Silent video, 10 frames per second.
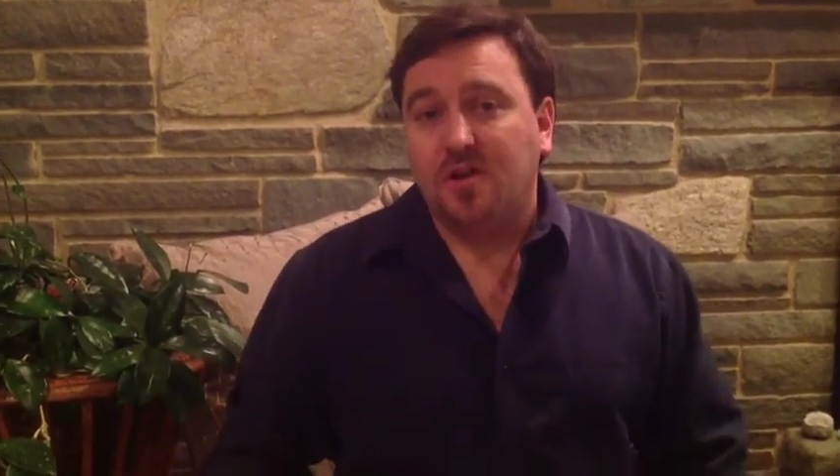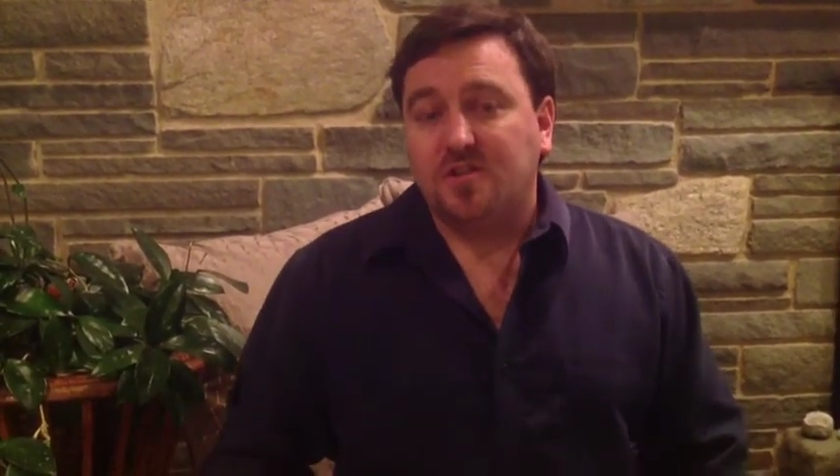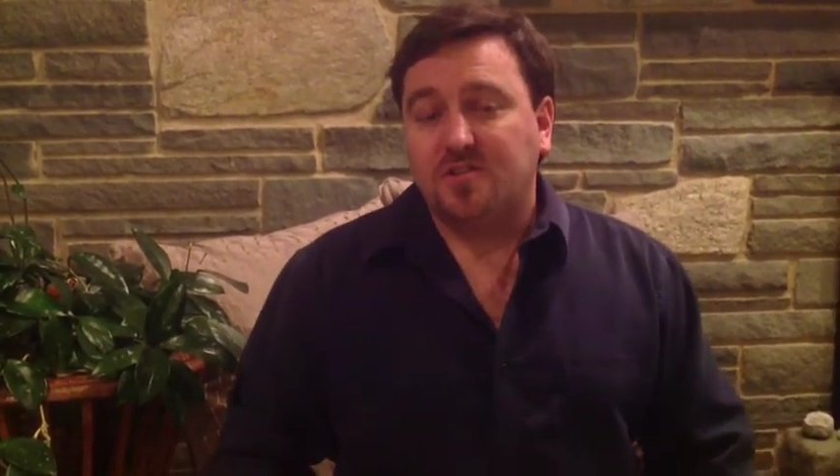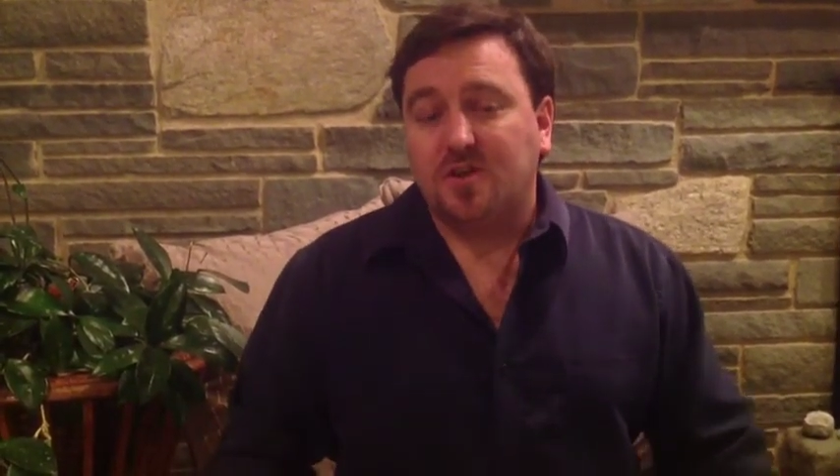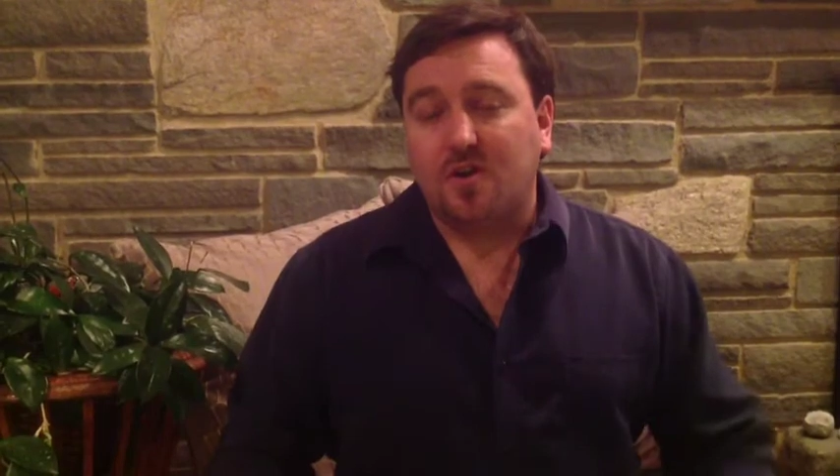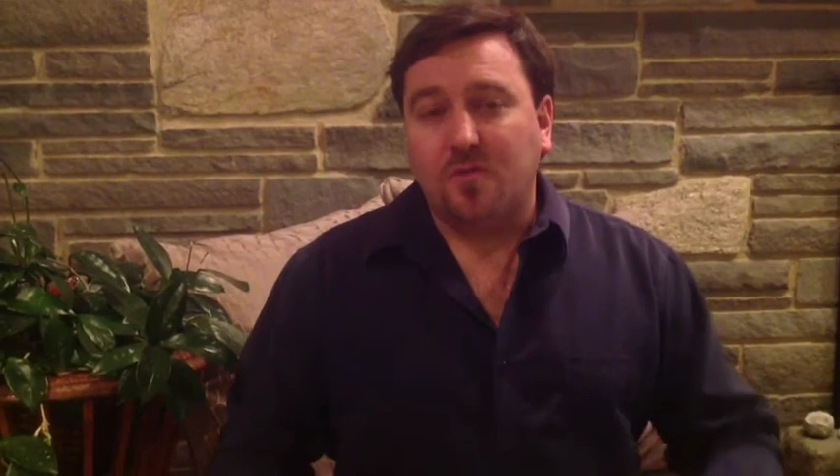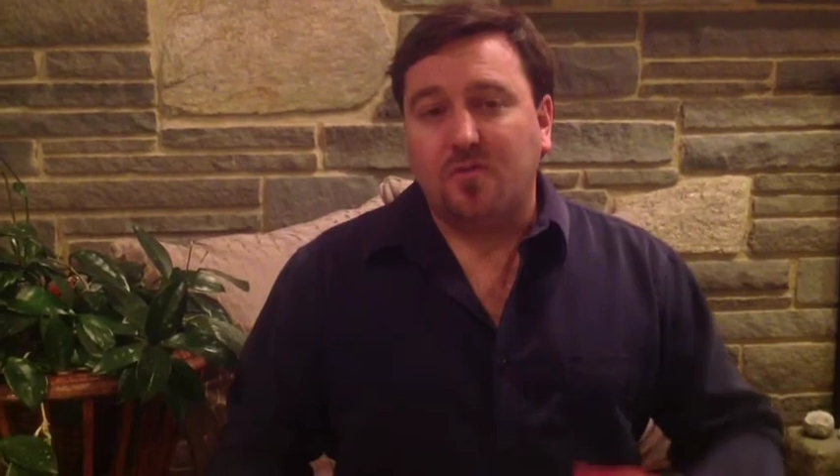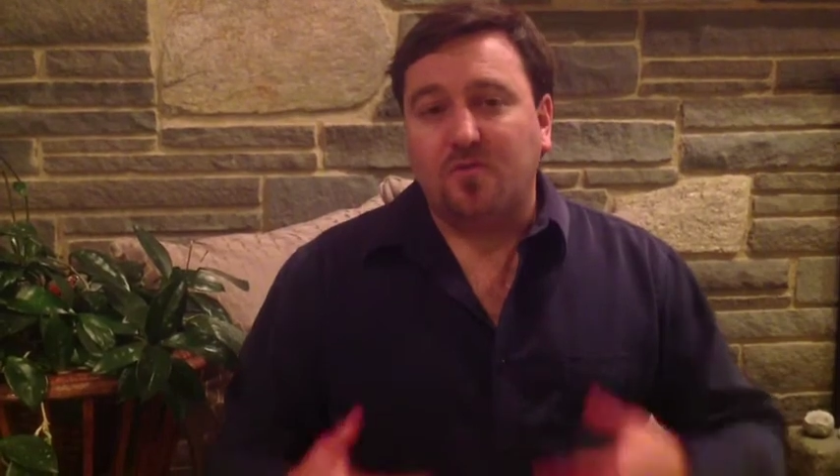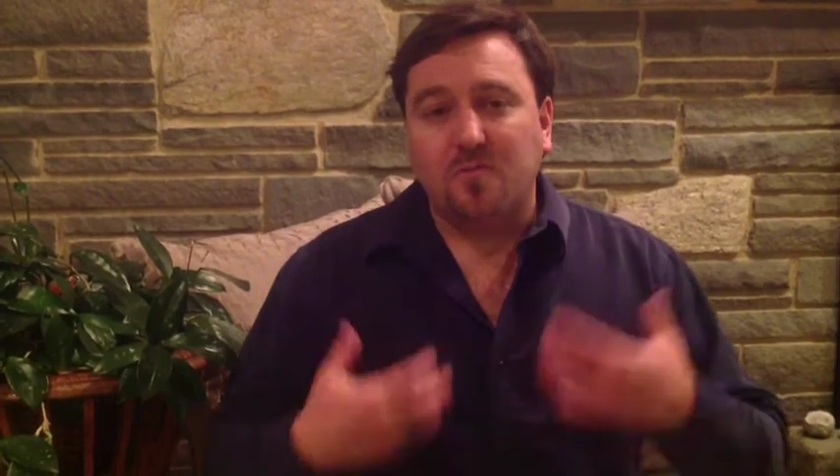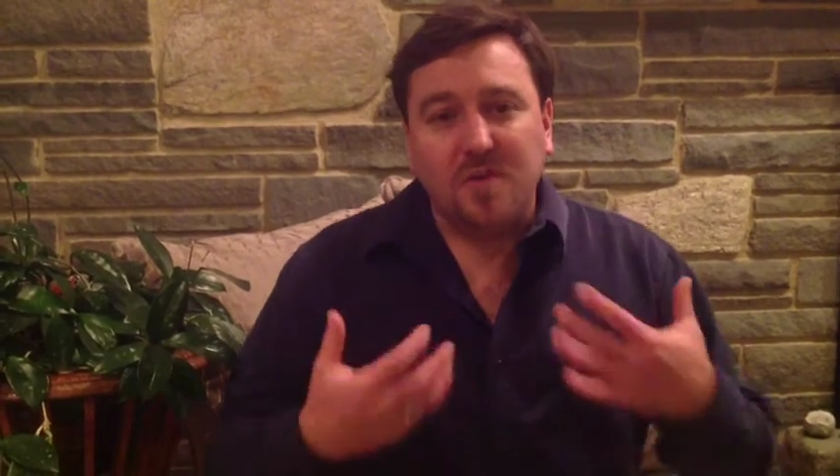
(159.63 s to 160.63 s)
So
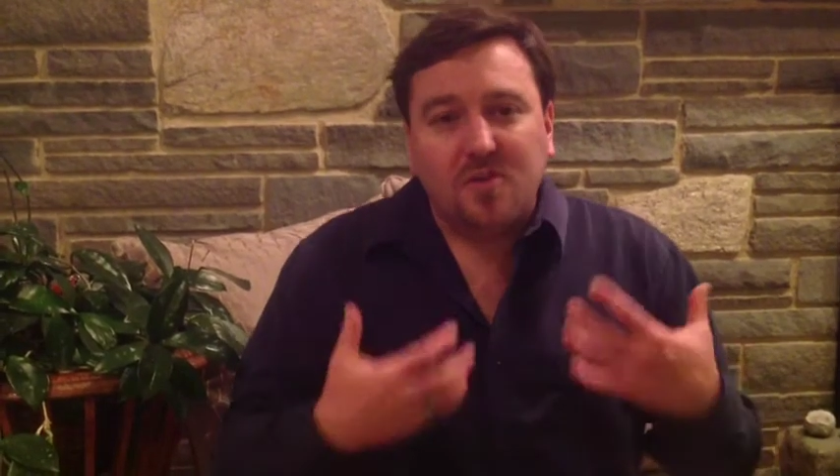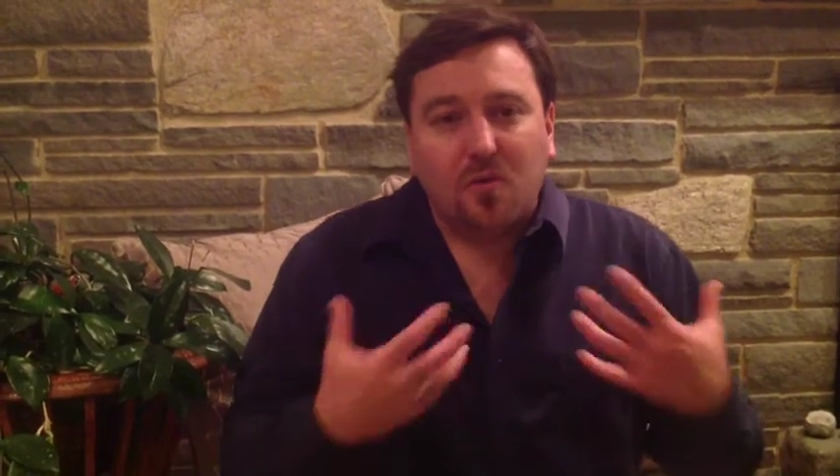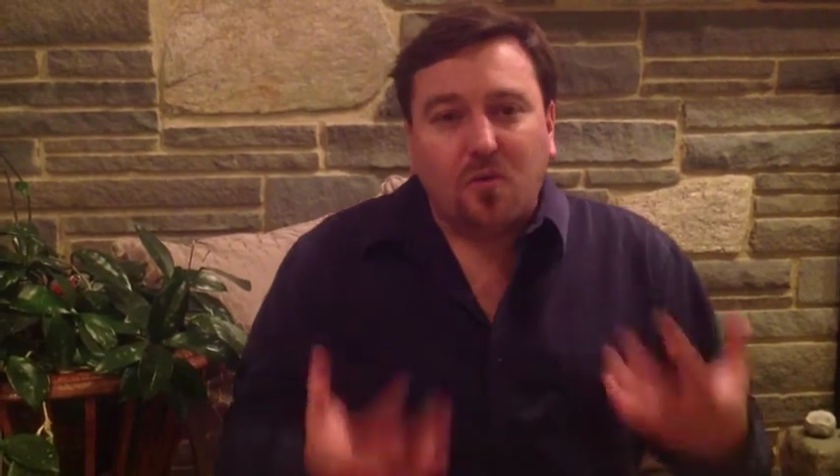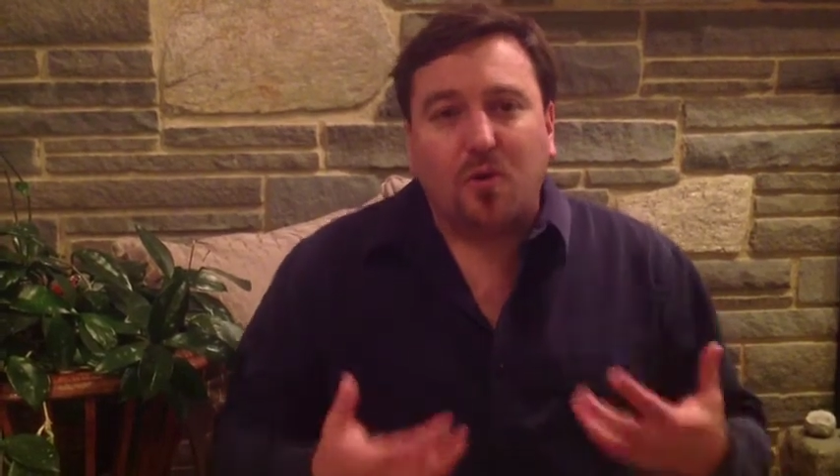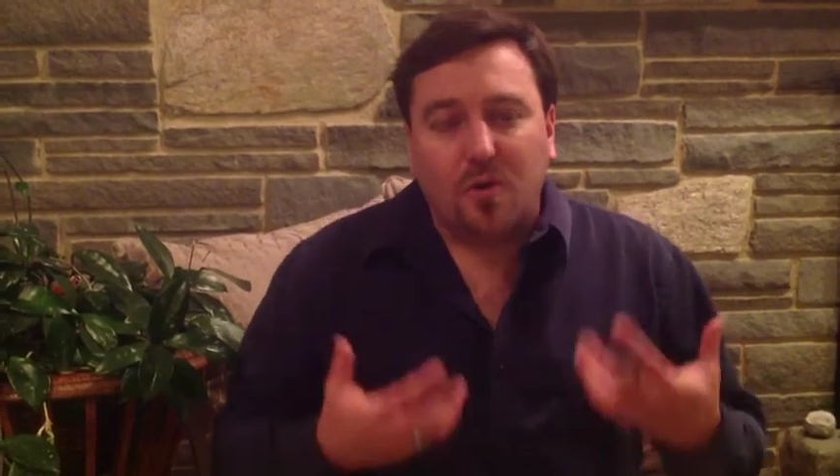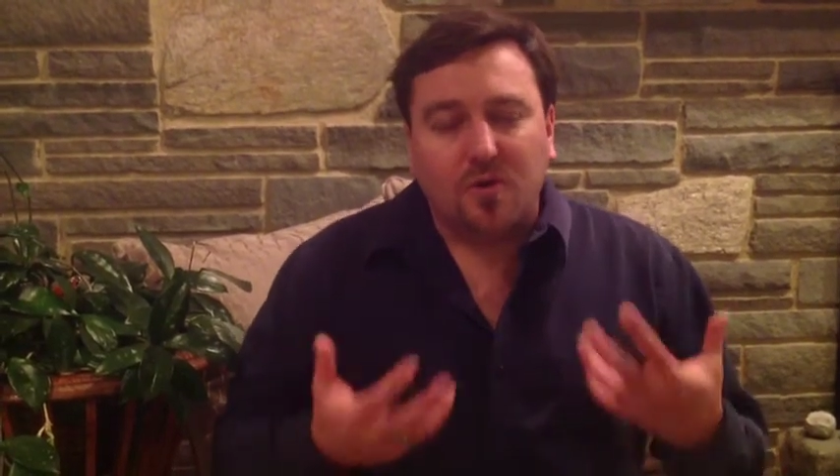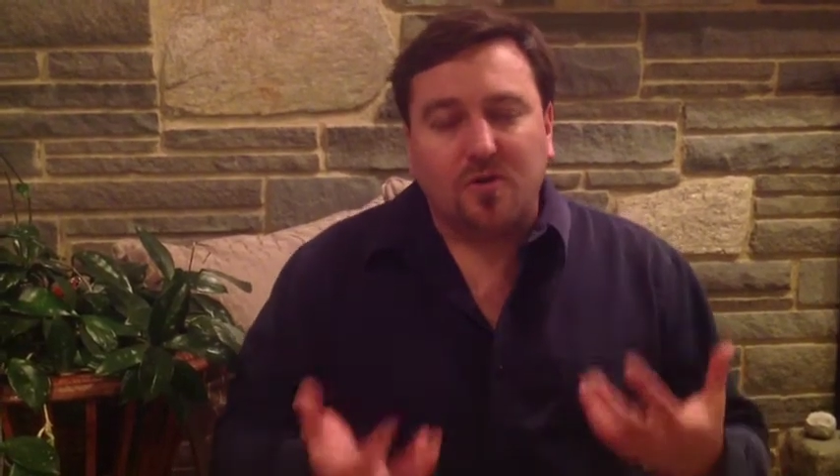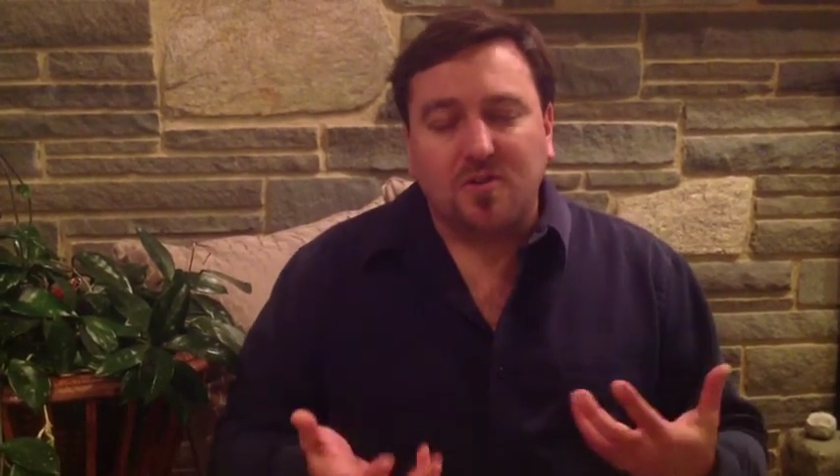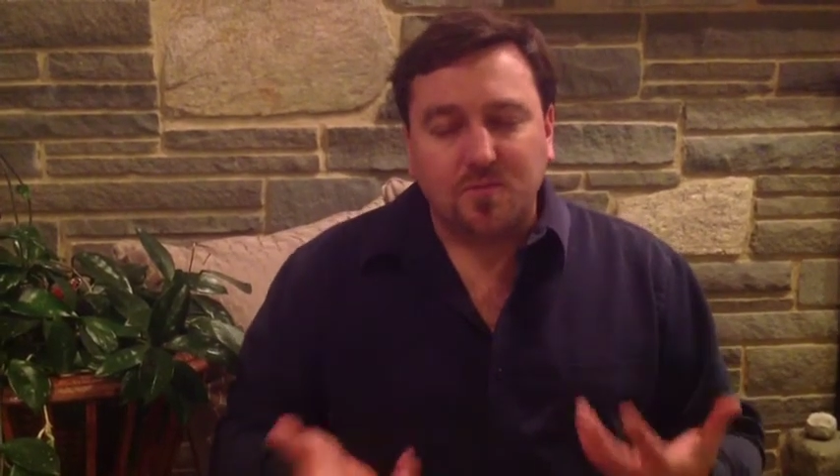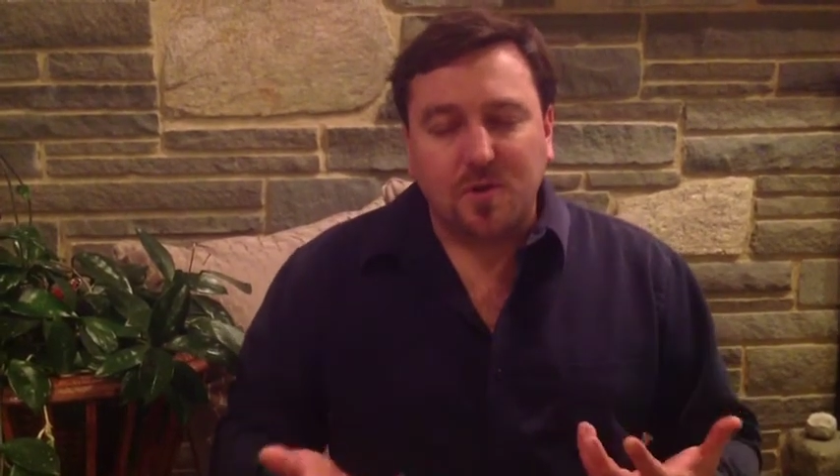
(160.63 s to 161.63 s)
for me, the
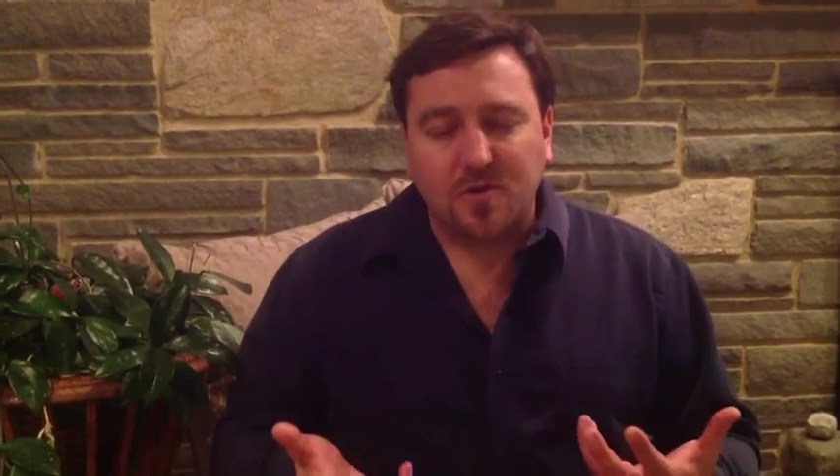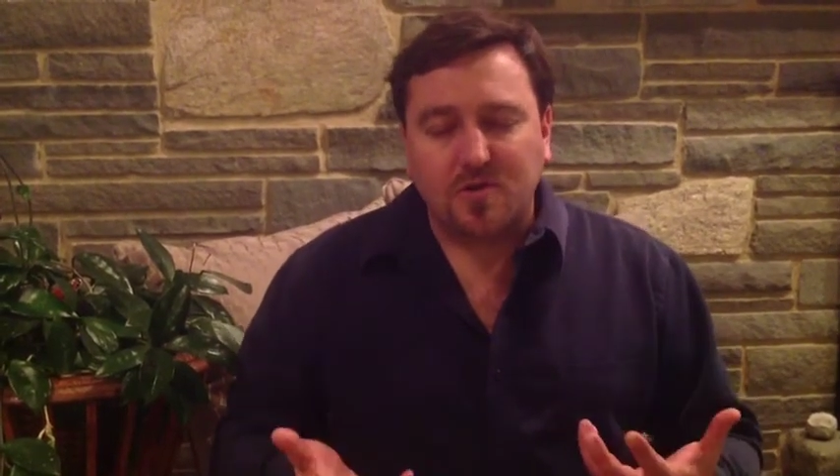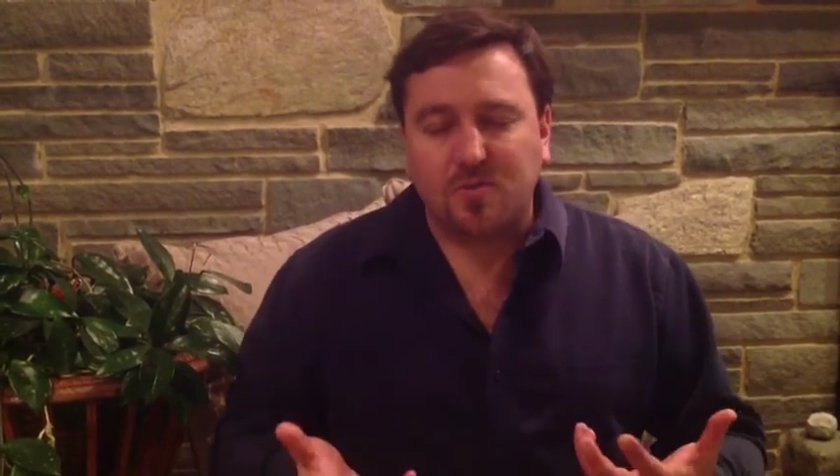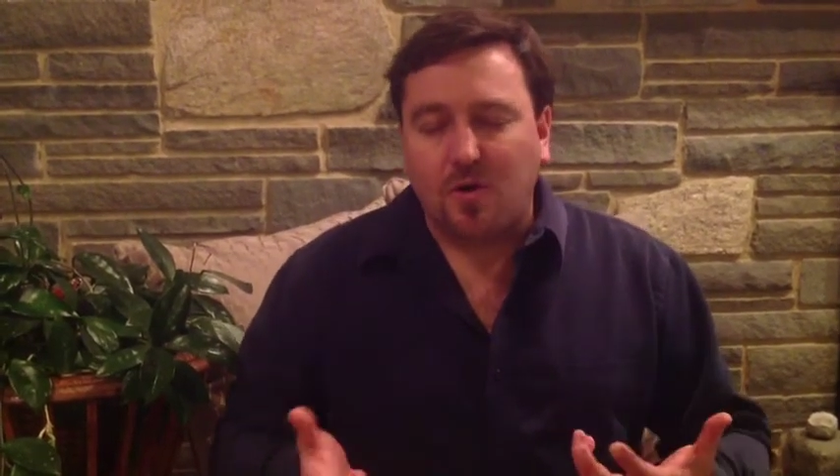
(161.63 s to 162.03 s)
word spiritual